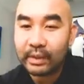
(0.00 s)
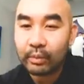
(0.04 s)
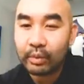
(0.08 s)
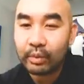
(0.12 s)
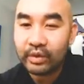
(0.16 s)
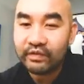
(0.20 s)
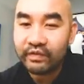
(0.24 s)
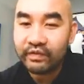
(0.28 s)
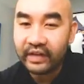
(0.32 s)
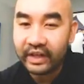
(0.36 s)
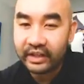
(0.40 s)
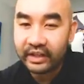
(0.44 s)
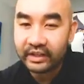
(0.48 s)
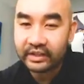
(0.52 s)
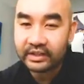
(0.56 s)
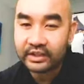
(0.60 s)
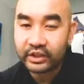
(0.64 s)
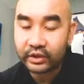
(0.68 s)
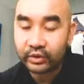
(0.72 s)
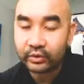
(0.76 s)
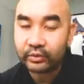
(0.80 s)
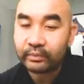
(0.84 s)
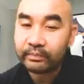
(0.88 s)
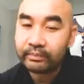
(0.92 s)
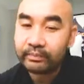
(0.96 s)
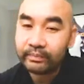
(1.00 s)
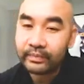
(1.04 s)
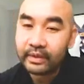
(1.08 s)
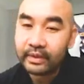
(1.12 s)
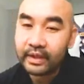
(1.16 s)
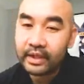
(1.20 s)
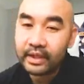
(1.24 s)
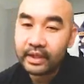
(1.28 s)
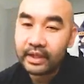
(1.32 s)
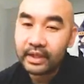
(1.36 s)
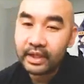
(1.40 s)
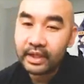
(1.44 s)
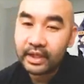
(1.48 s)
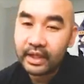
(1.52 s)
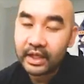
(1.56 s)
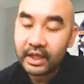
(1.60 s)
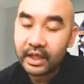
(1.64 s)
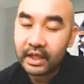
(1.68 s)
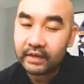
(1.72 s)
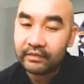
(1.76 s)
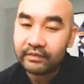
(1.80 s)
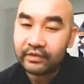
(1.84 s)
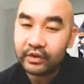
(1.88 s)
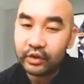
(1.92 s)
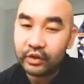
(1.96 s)
fingers too.
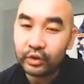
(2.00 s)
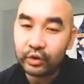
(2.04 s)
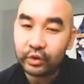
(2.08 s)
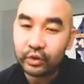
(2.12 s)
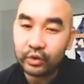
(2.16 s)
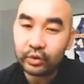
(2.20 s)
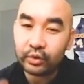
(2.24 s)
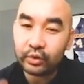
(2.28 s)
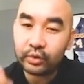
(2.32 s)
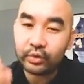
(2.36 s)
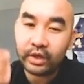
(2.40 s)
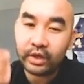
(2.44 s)
If you